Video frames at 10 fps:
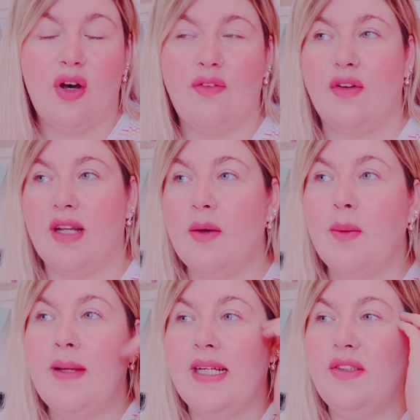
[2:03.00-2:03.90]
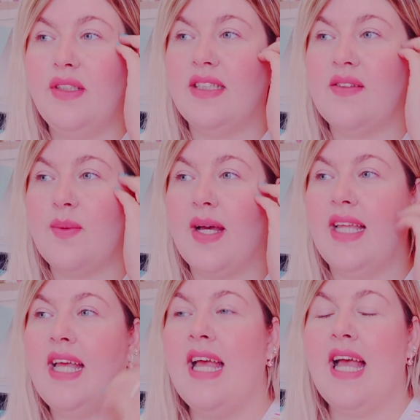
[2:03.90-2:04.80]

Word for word: over on our Patreon as well,